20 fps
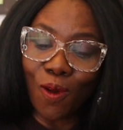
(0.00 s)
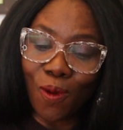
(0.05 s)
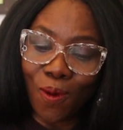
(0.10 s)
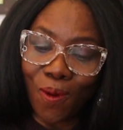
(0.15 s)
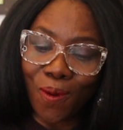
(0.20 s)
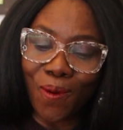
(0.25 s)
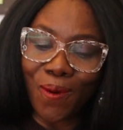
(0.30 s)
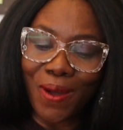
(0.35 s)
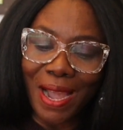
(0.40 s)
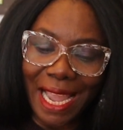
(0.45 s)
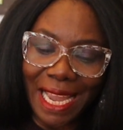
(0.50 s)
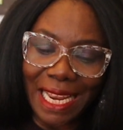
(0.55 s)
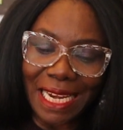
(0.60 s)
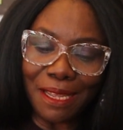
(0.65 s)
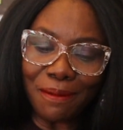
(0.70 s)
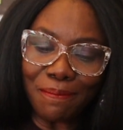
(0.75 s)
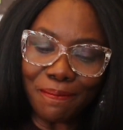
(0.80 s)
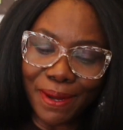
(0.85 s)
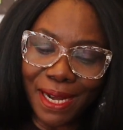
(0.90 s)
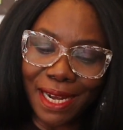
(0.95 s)
or
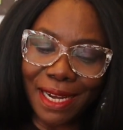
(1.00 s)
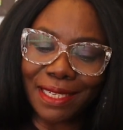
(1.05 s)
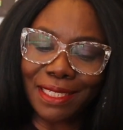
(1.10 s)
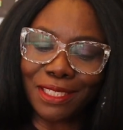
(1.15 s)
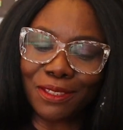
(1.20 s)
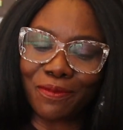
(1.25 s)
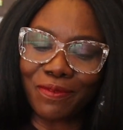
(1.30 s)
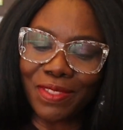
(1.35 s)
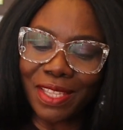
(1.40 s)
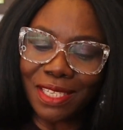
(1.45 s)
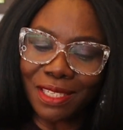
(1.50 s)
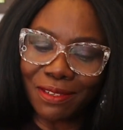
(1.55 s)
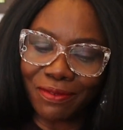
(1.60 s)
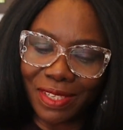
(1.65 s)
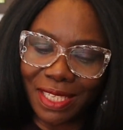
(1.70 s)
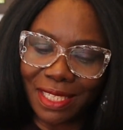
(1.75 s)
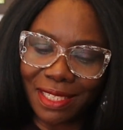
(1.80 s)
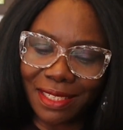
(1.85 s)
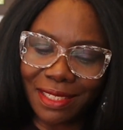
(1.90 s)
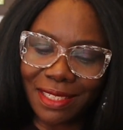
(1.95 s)
any part of this
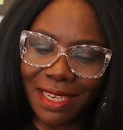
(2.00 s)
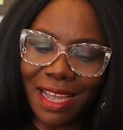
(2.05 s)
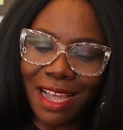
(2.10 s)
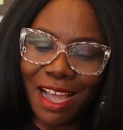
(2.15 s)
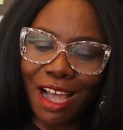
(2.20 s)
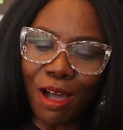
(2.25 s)
visit,